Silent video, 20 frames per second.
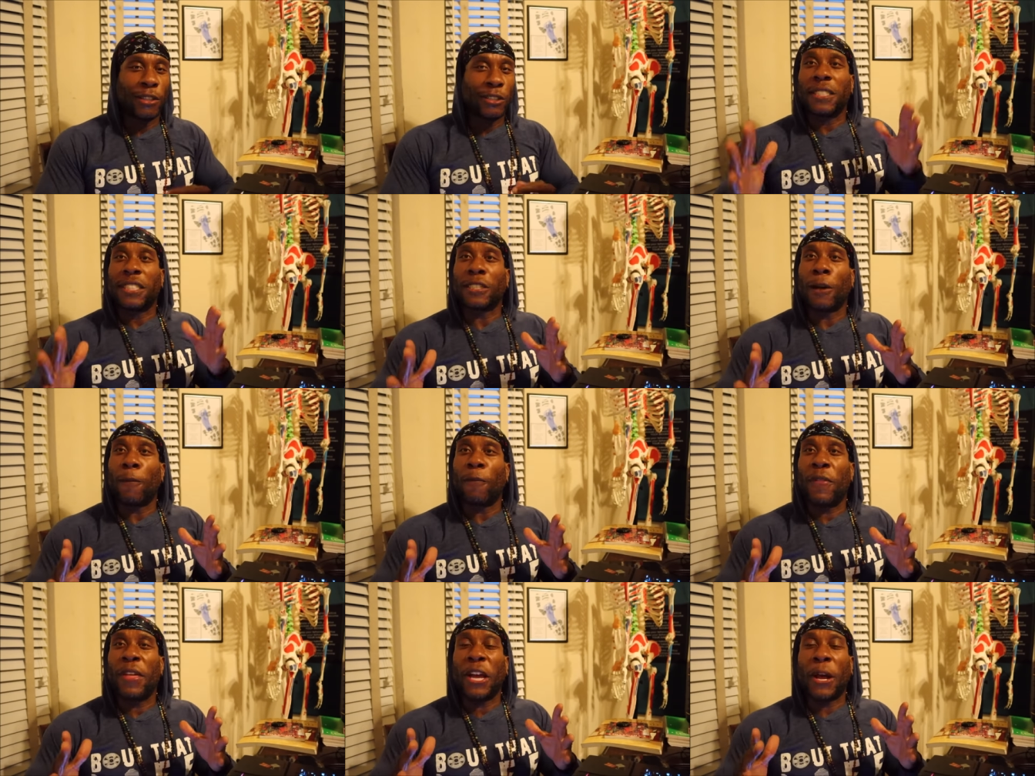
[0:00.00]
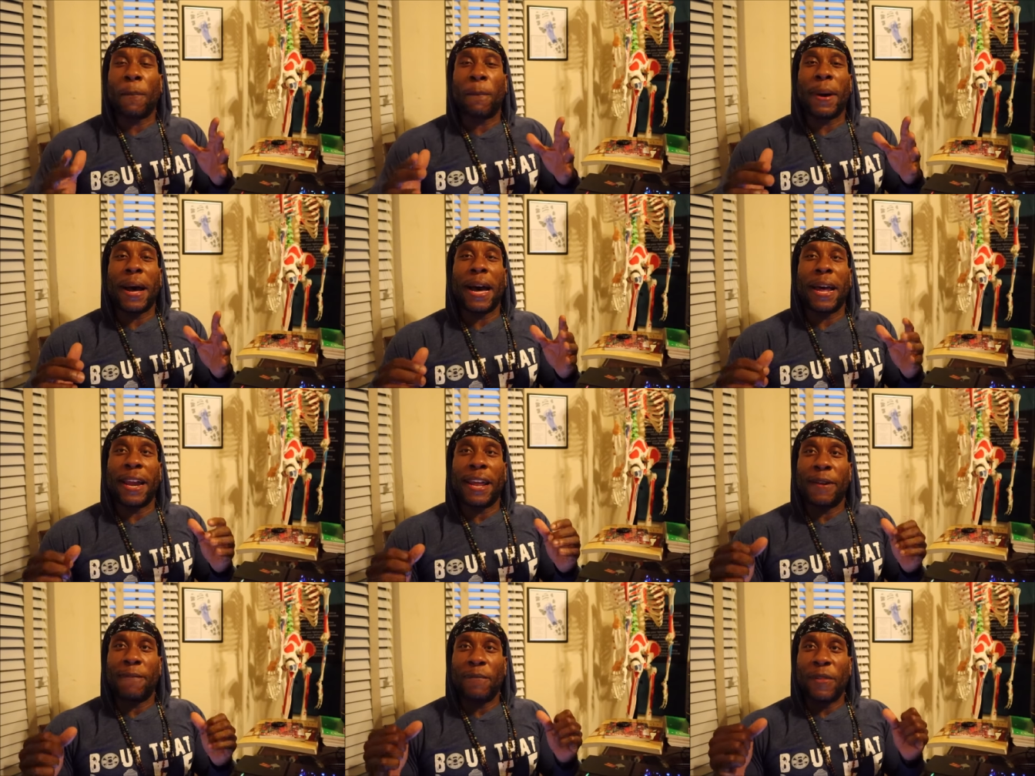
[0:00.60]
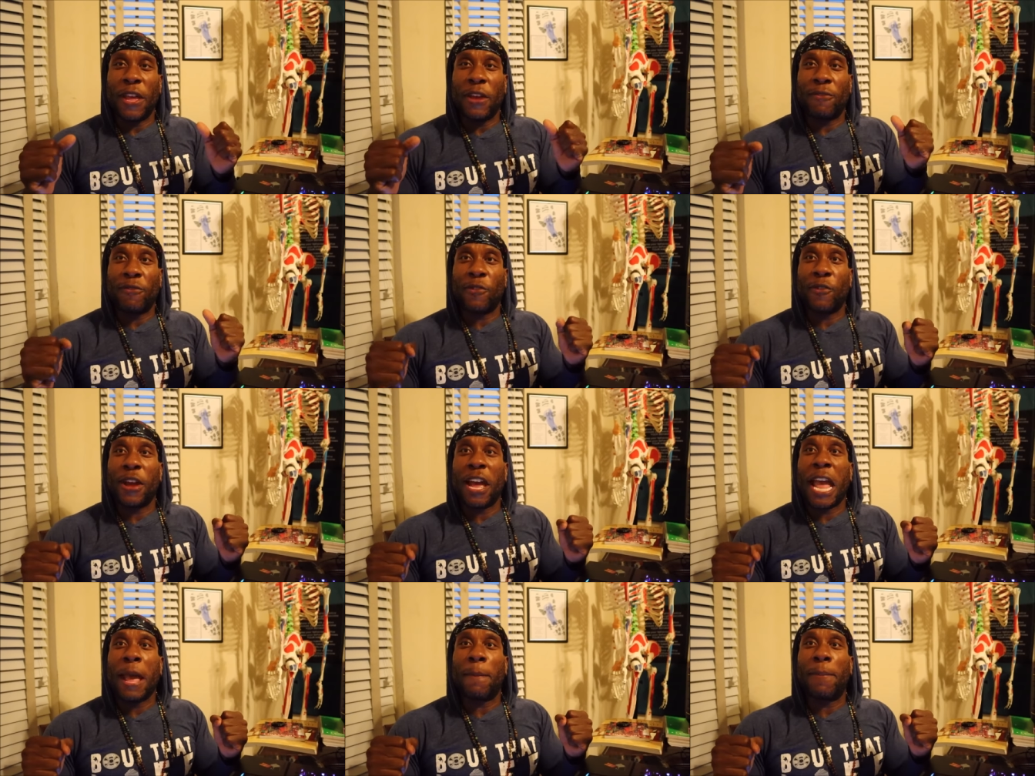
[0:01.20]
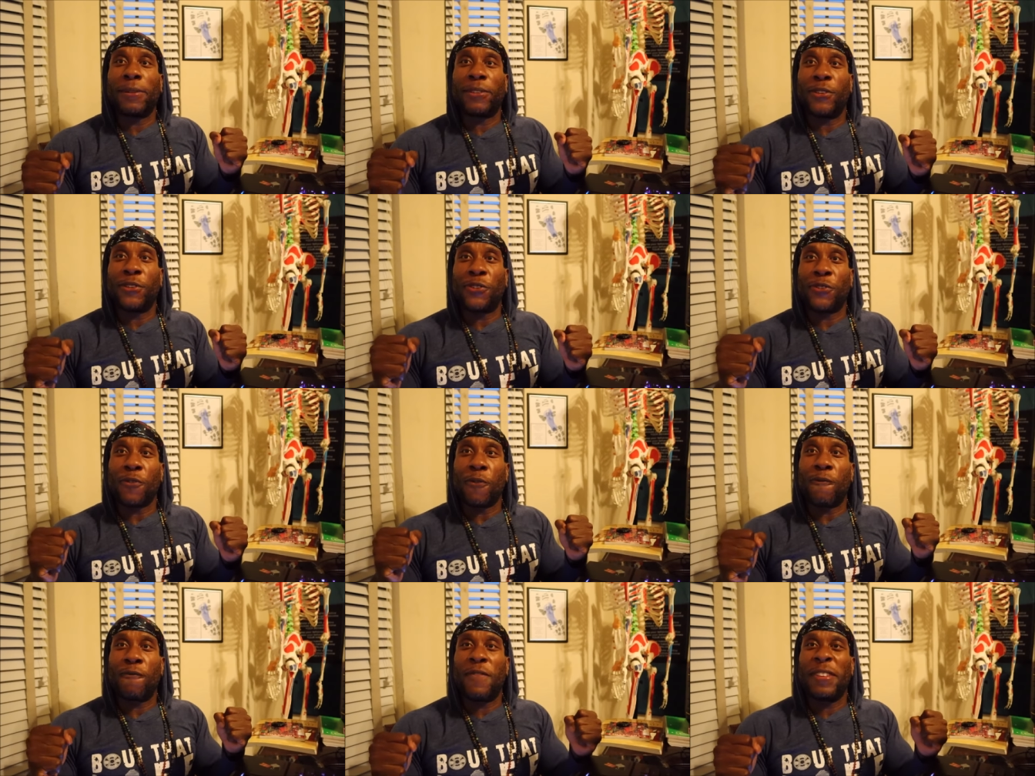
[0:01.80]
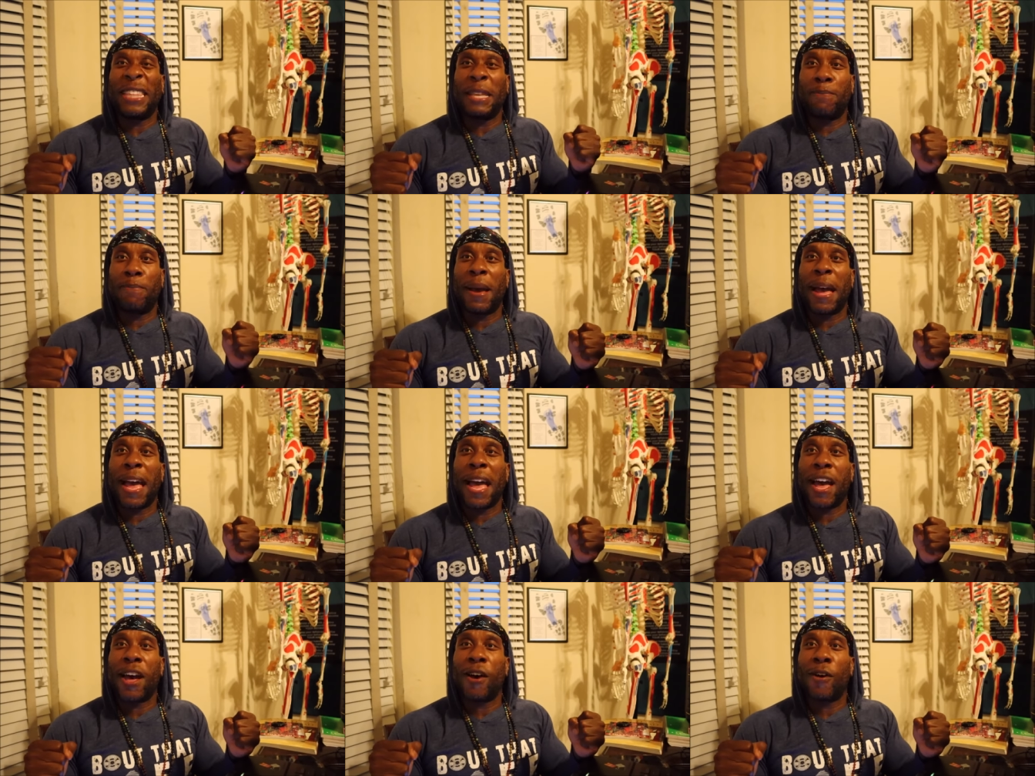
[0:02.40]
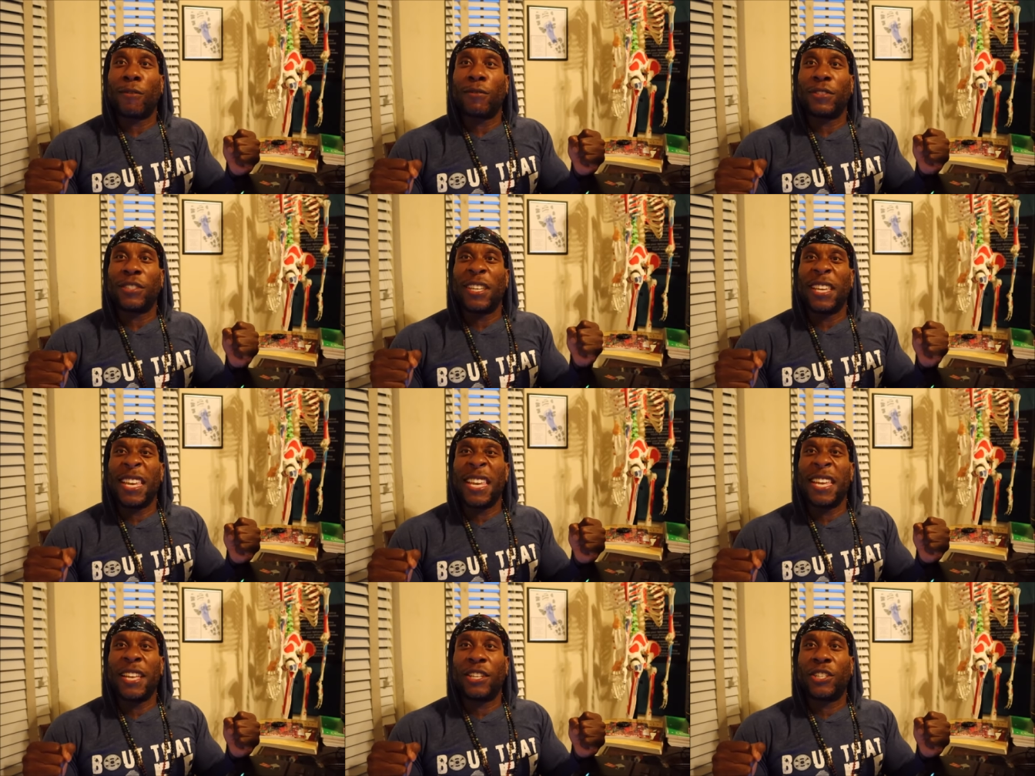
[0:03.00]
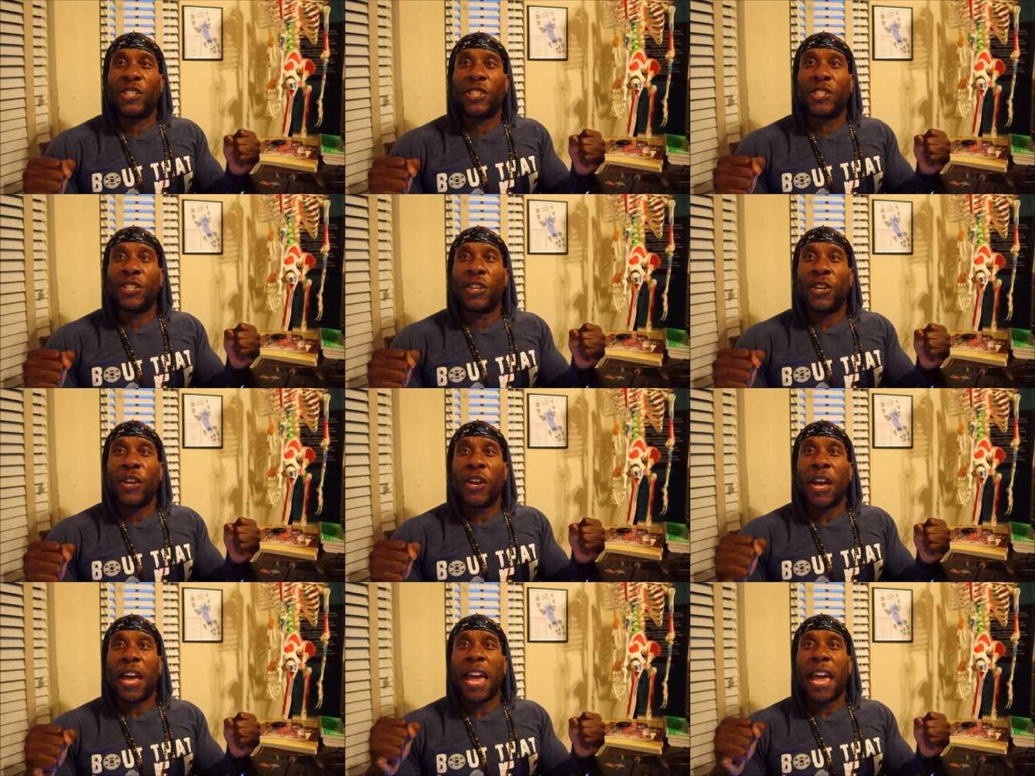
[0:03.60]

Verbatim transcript: So think about it. If you're able to do fifty pounds each